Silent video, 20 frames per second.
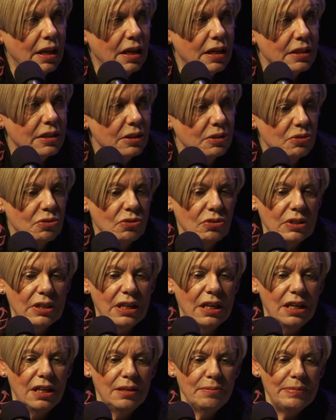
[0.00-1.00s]
at all.
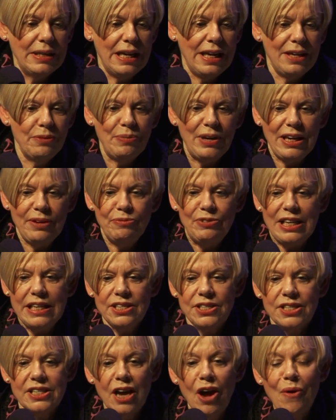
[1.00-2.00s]
And we
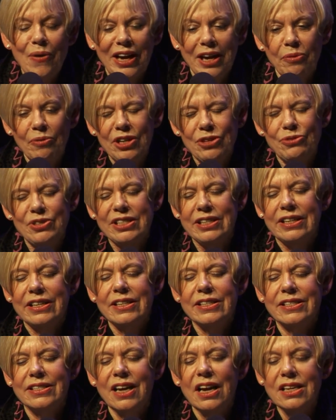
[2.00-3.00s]
did sewing, which was a
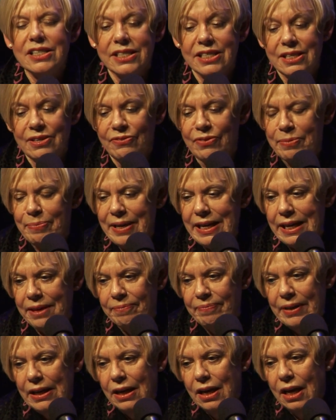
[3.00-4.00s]
disaster for
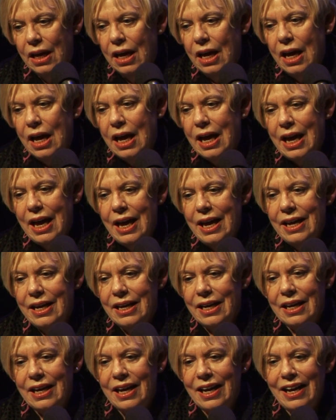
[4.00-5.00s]
me.
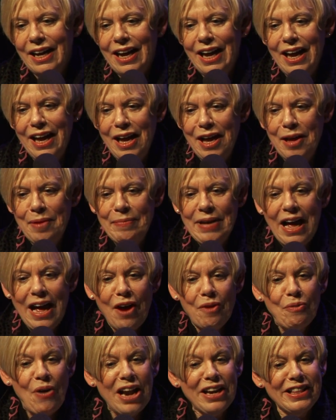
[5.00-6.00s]

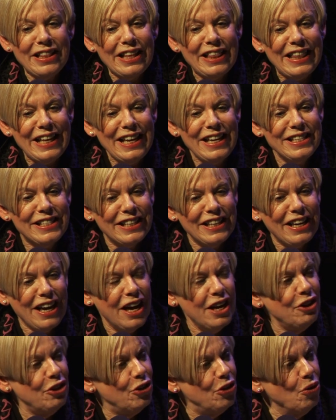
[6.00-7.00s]
One of the things that
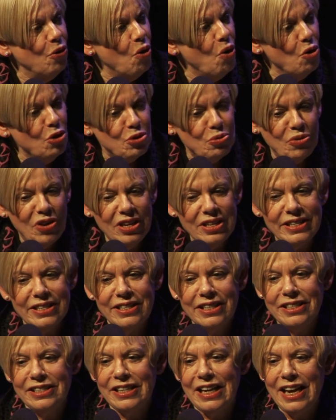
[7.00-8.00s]
I'd thought
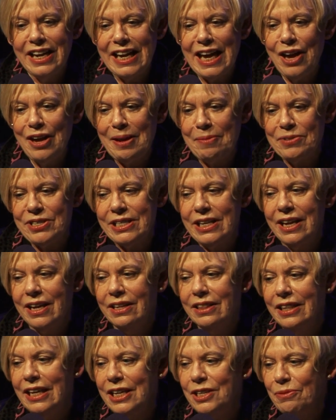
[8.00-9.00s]
was that I kept
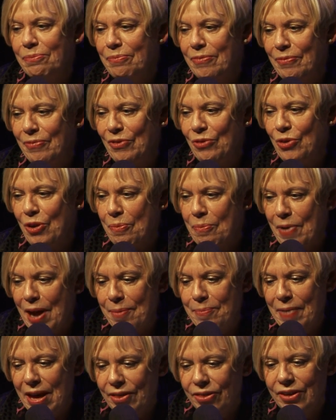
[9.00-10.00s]
seeing
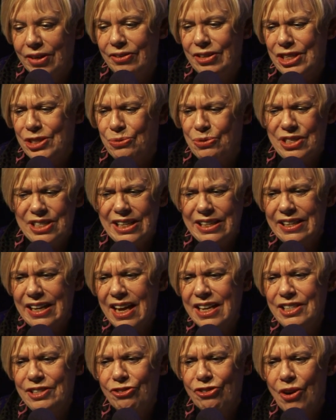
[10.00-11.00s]
my mother, this was the
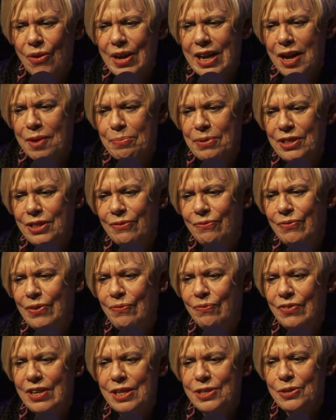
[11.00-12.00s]
night growing up in the
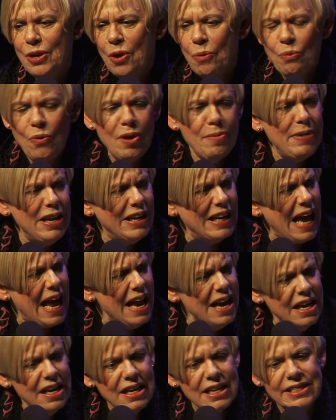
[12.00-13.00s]
50s, women
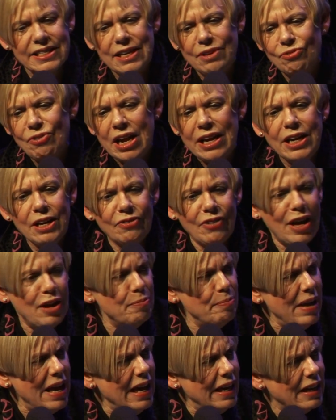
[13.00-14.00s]
endlessly running
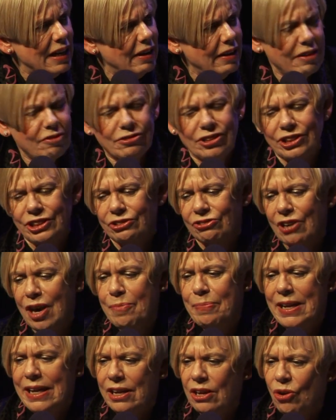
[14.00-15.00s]
around men,
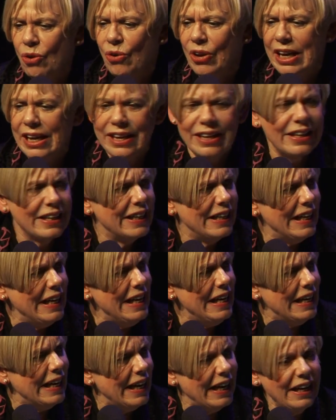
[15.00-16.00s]
scrubbing, cooking, and
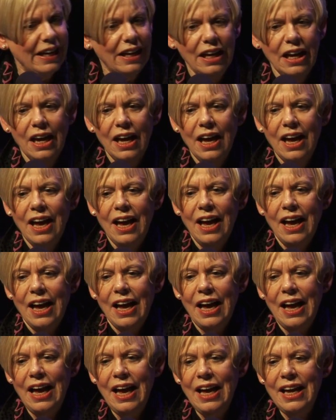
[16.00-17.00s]
cleaning.
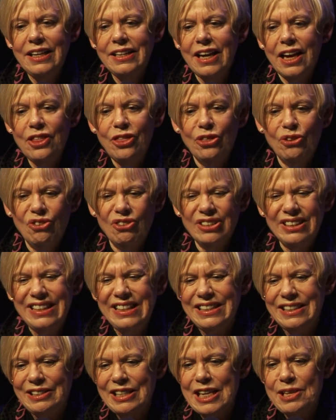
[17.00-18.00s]
And I thought,
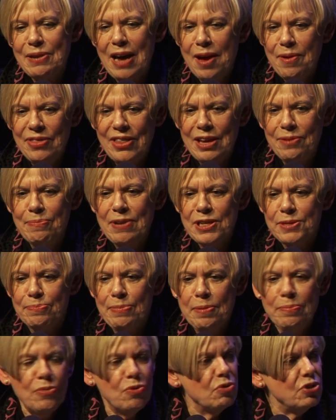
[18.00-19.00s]
there must
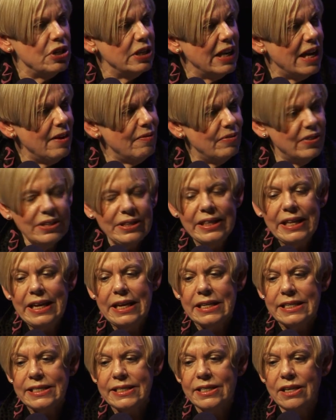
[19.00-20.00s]
be more to life than
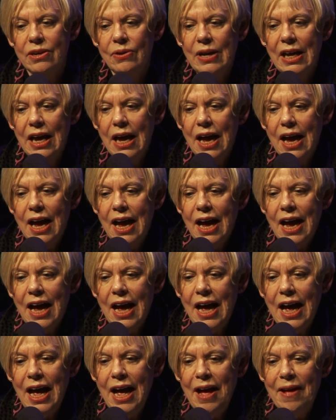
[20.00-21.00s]
this. So,
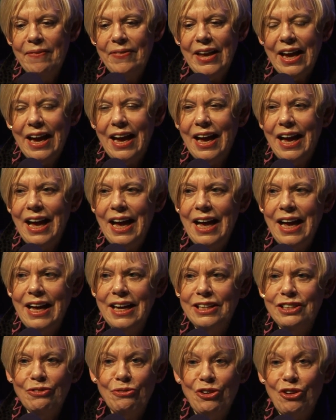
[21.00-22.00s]

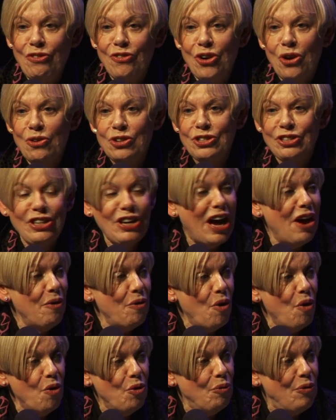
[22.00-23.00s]
and of course,
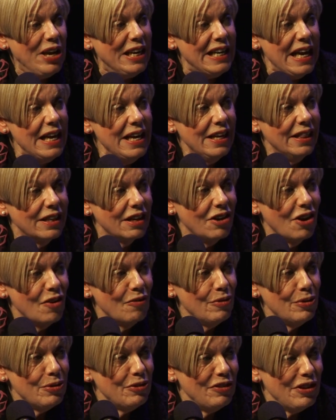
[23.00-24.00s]
all we did in the
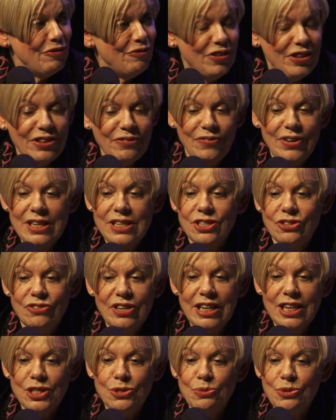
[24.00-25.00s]
convent for the first
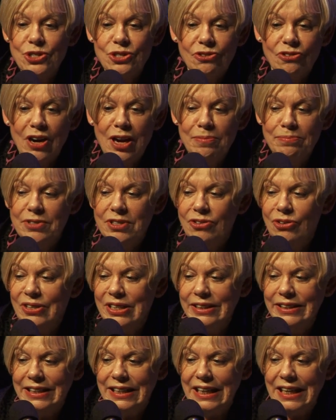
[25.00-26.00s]
3 years was scrub,
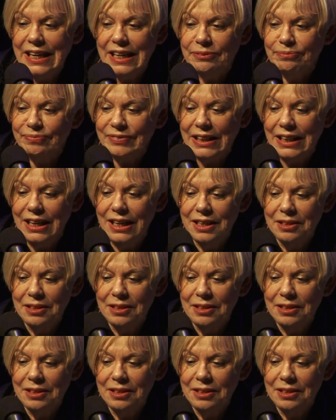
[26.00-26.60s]
cook, and clean.